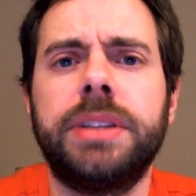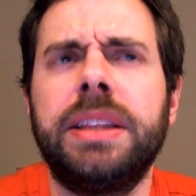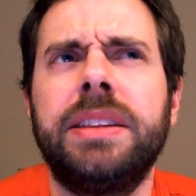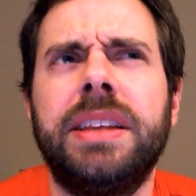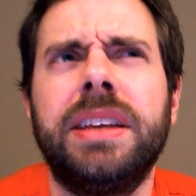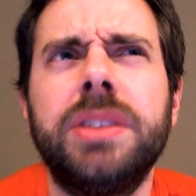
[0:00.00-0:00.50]
I
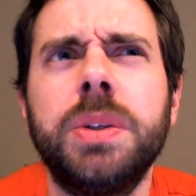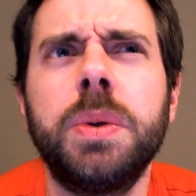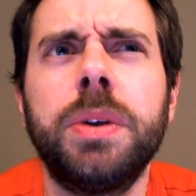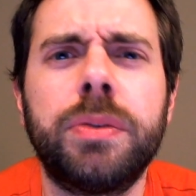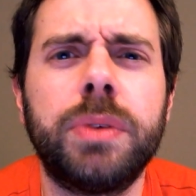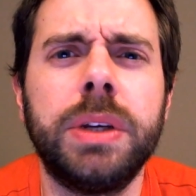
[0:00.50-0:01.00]
think they had two
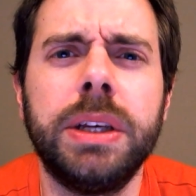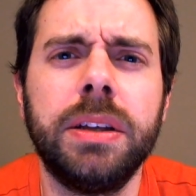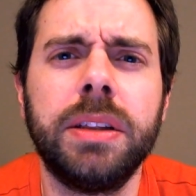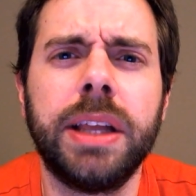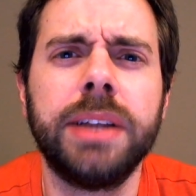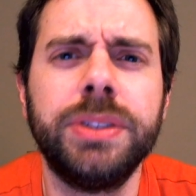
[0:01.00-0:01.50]
or
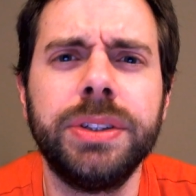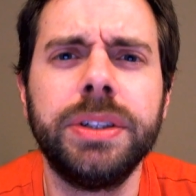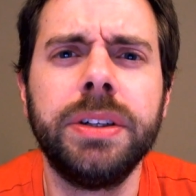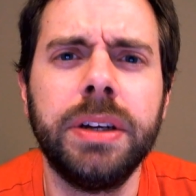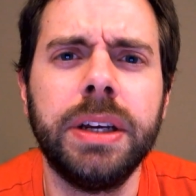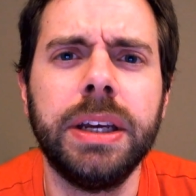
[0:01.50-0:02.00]
three last
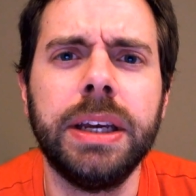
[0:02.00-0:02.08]
year